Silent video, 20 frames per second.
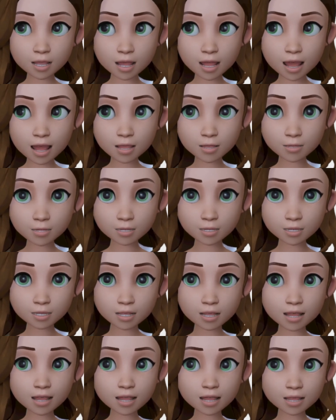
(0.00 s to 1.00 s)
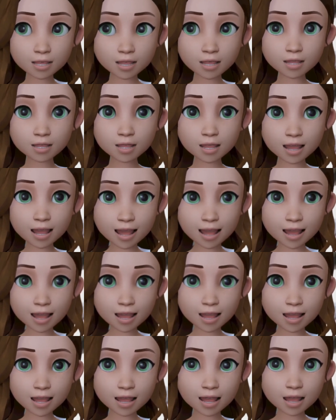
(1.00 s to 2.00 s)
it was nice to
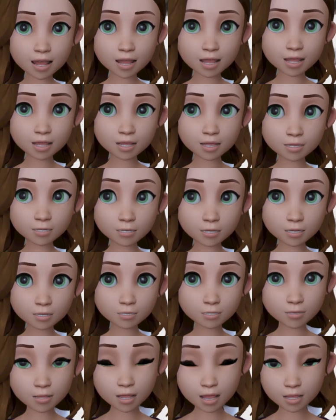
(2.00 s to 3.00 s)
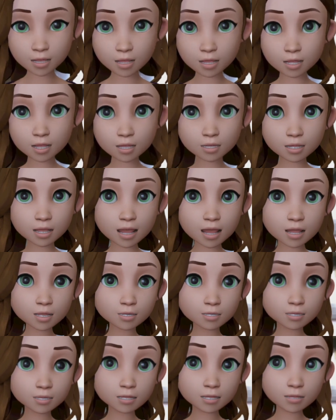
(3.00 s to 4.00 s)
see uh, a bit of the backstory
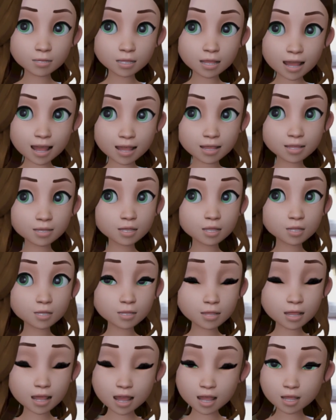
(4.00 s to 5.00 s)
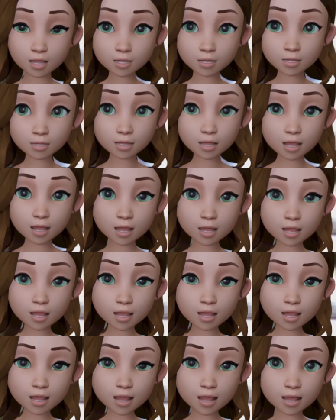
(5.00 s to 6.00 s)
of some of the characters we know.
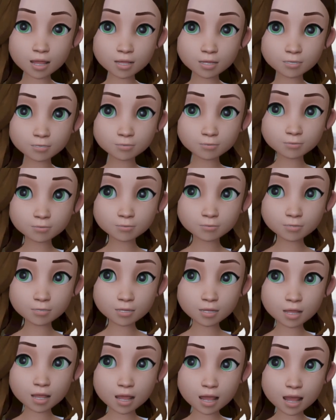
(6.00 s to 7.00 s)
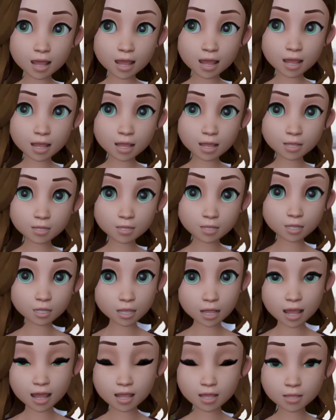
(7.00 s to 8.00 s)
Um, and we do
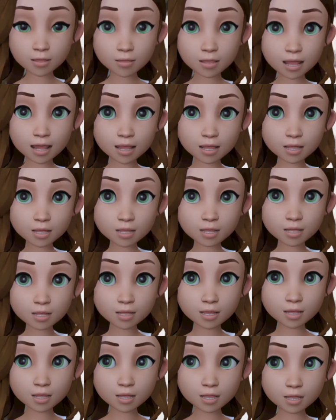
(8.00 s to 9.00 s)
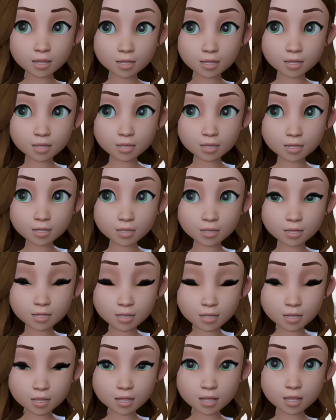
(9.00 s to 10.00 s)
get to meet uh,
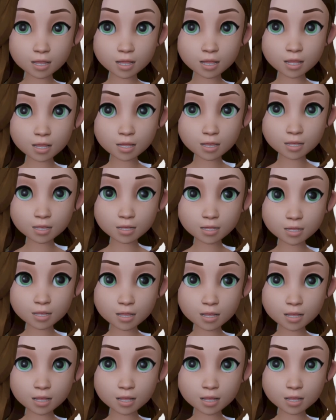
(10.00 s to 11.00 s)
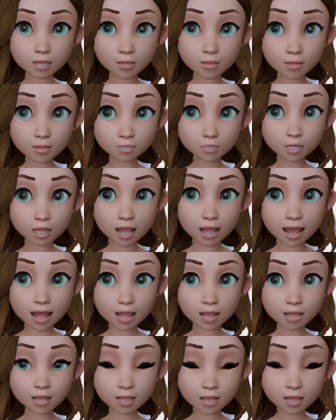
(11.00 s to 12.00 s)
uh, the brother
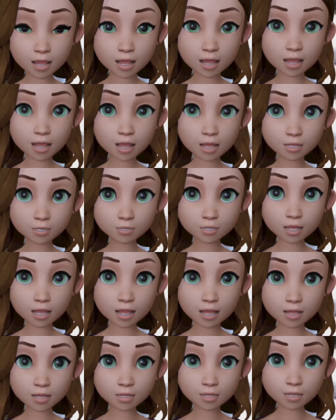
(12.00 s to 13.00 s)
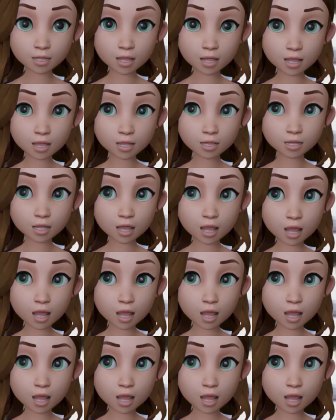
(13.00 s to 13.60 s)
again and that kind of thing. So,